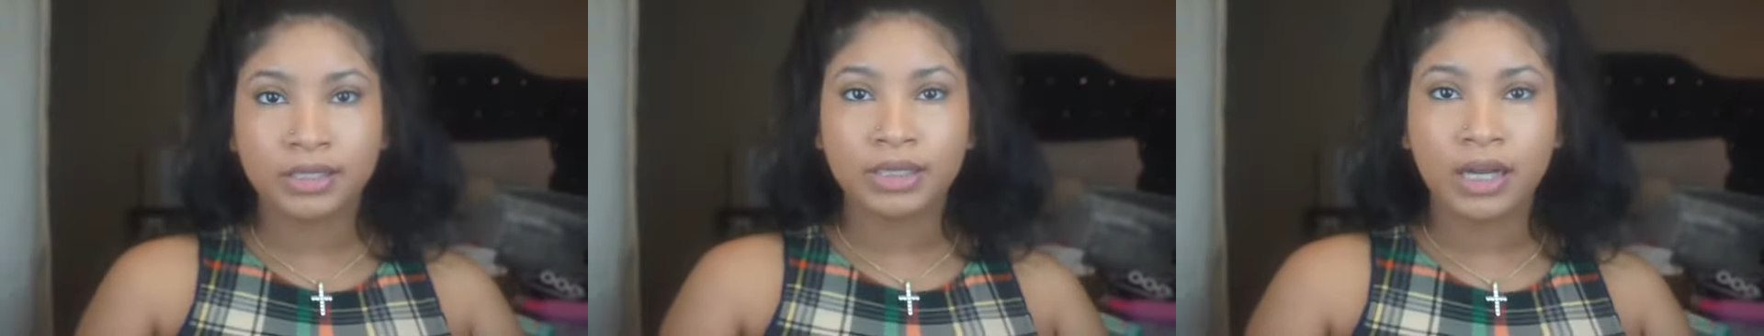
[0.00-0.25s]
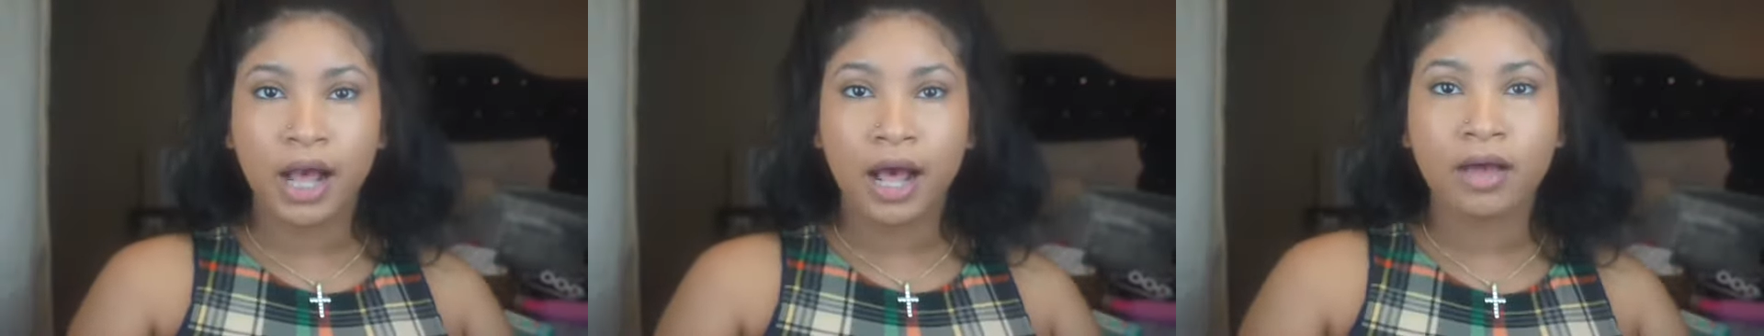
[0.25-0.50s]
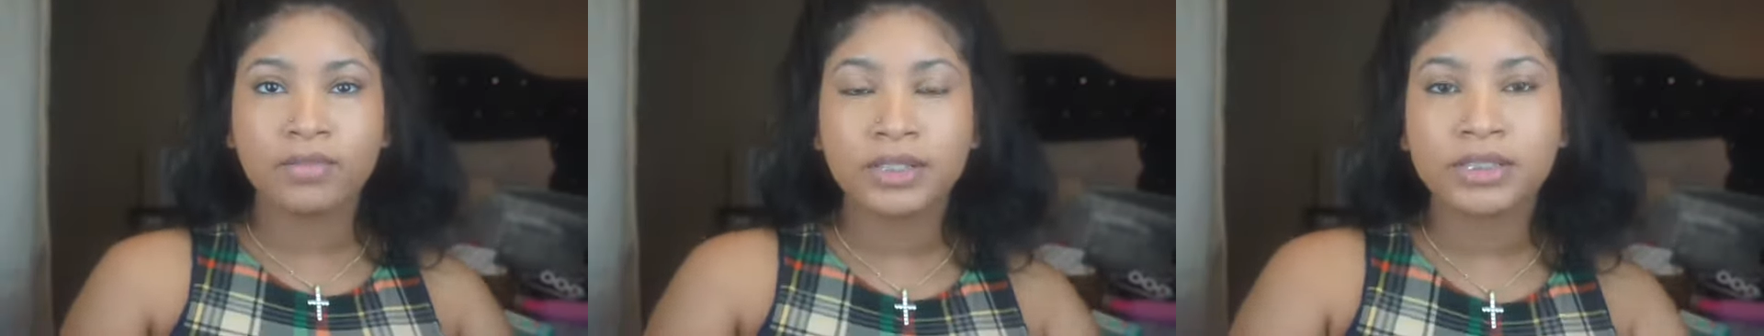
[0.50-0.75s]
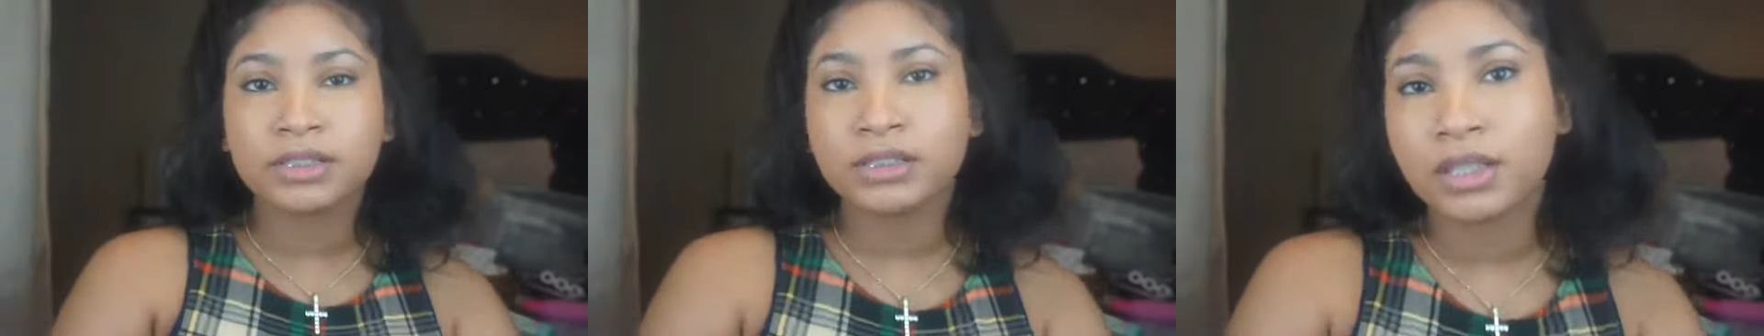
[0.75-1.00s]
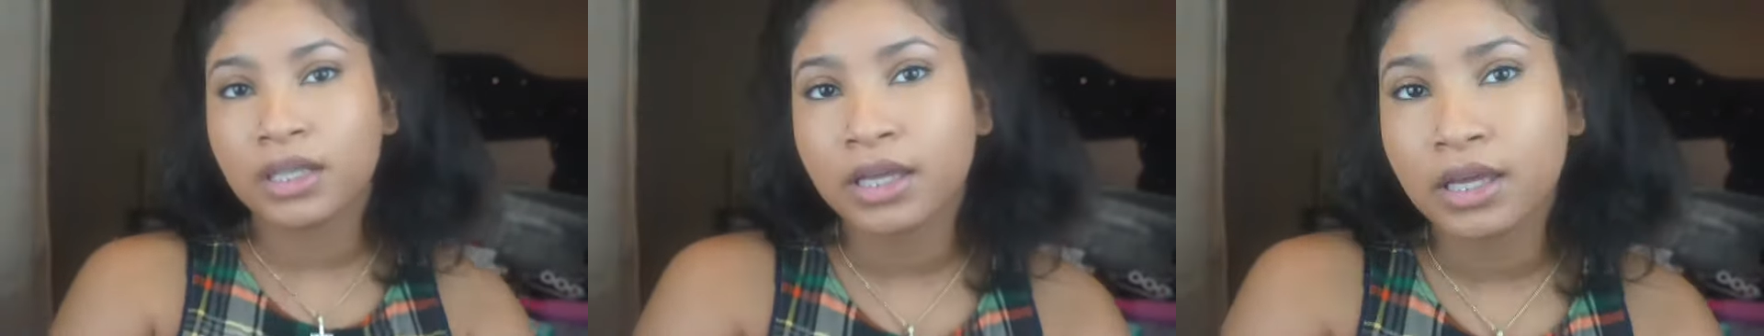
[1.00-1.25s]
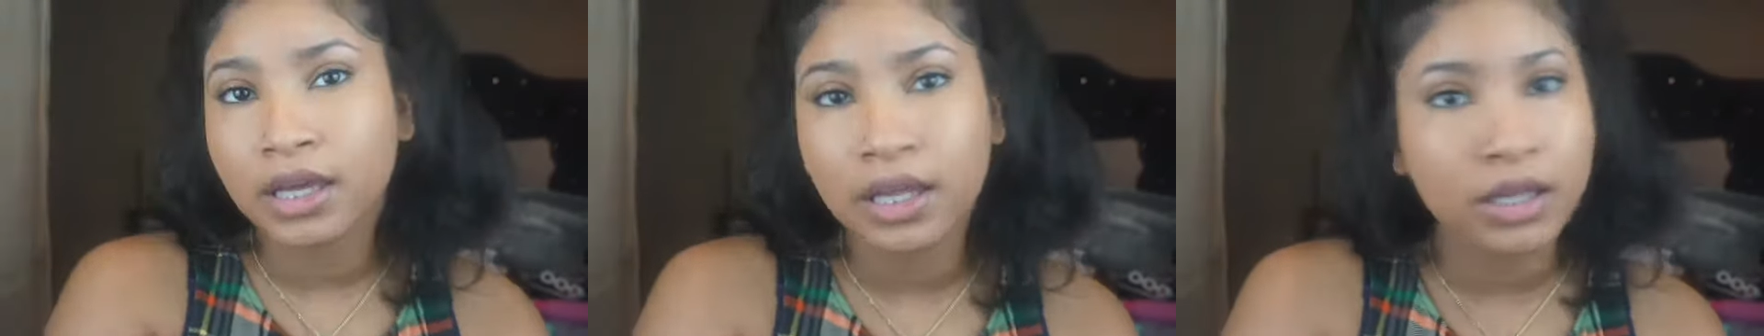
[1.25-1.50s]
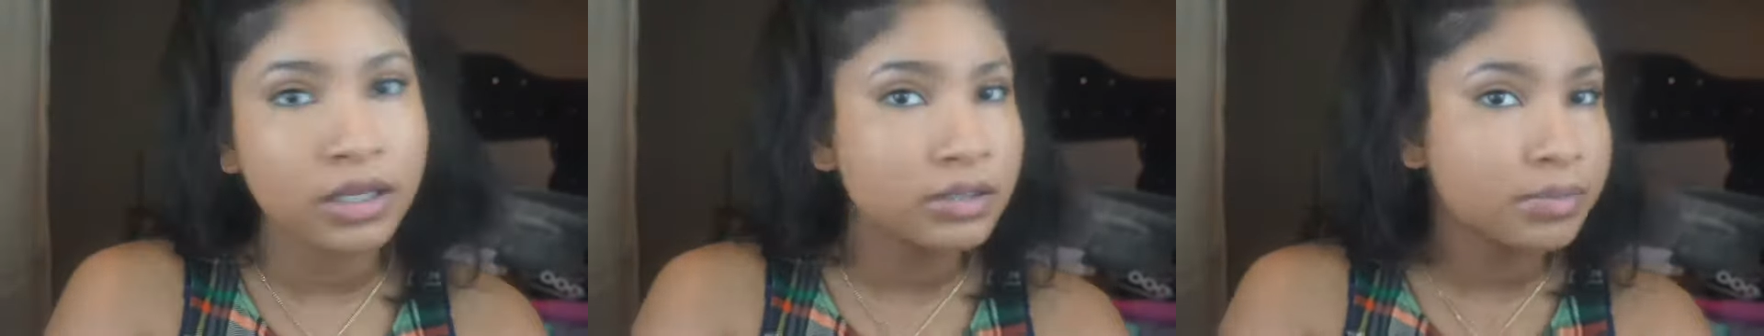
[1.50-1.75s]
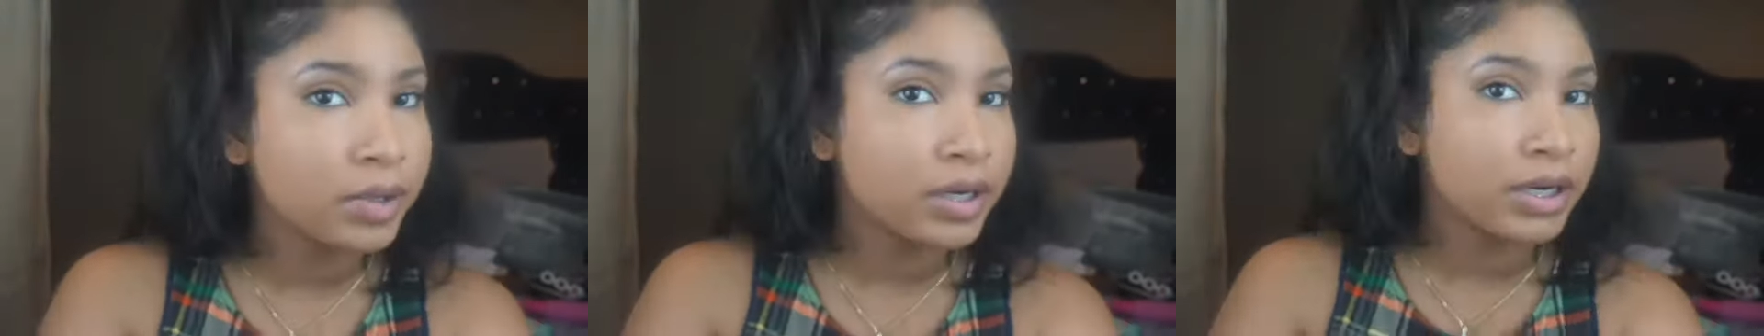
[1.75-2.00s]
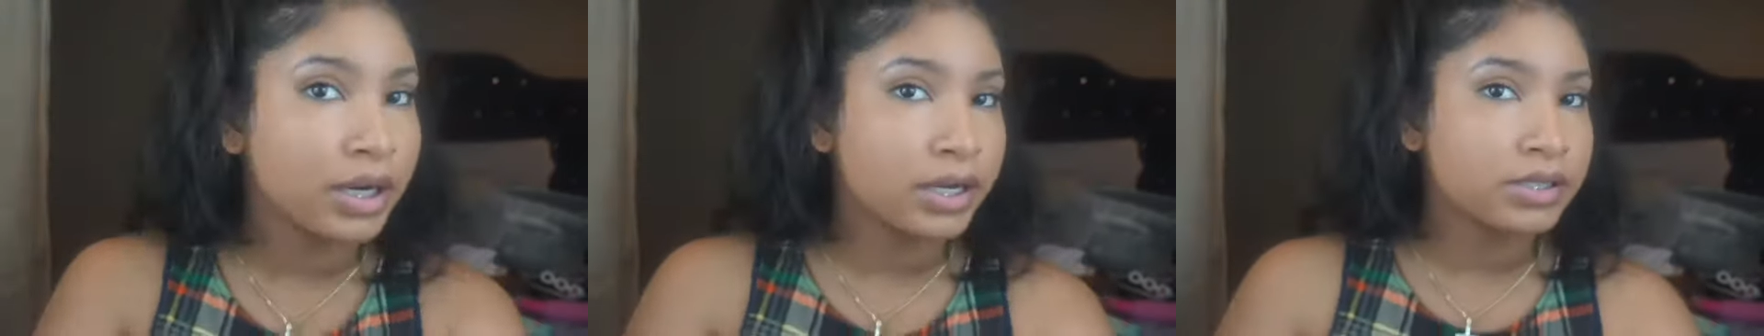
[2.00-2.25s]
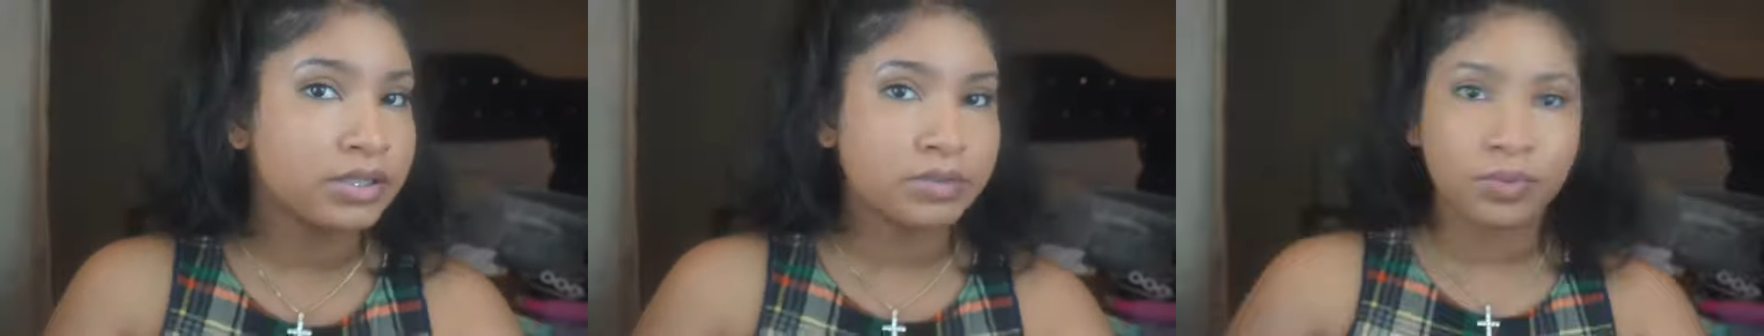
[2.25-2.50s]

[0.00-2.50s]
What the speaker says: obviously it looks pretty nice.